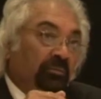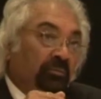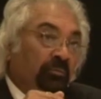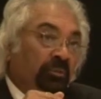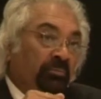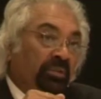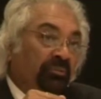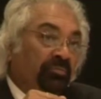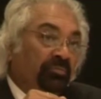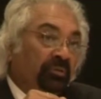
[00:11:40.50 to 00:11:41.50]
to be
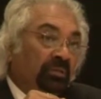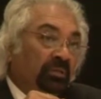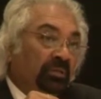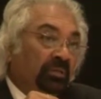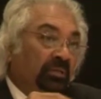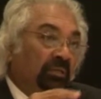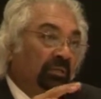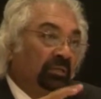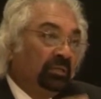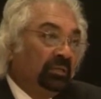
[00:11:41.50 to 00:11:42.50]
brief
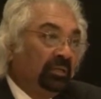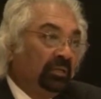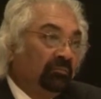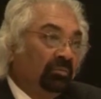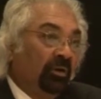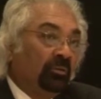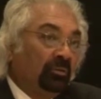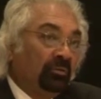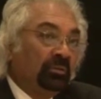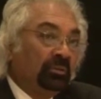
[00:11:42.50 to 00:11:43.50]
and follow
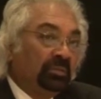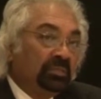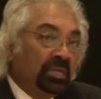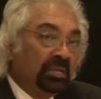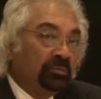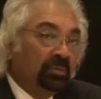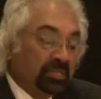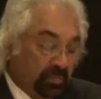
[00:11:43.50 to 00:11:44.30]
the schedule as